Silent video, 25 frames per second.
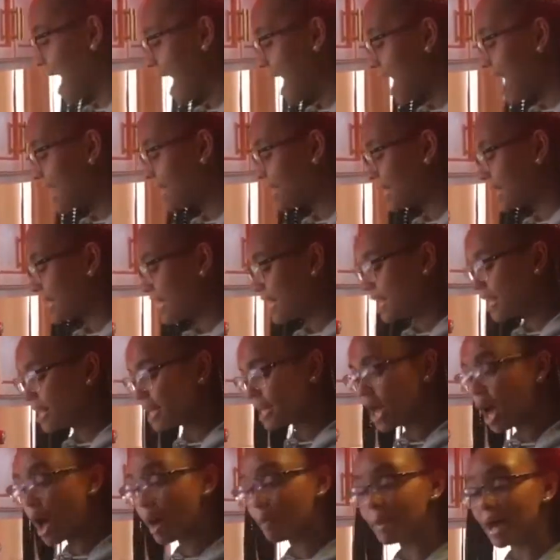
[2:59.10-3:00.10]
add
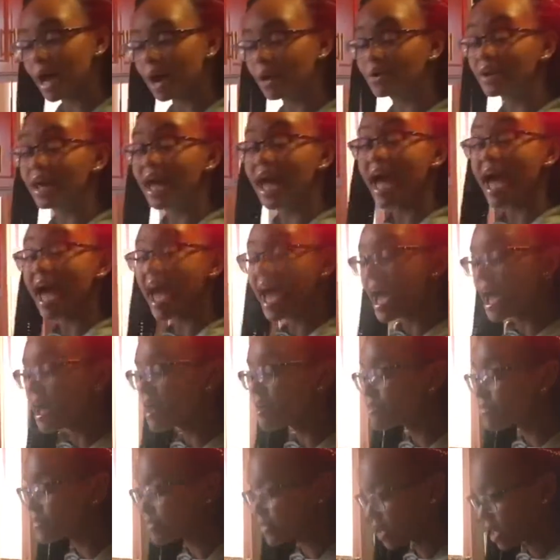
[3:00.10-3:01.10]
in about
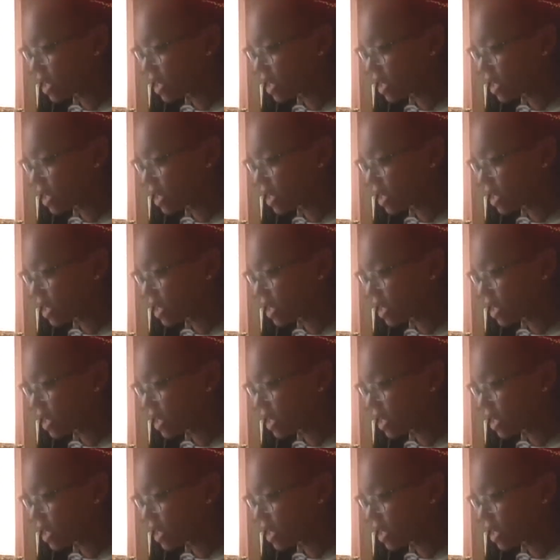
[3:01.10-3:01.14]
half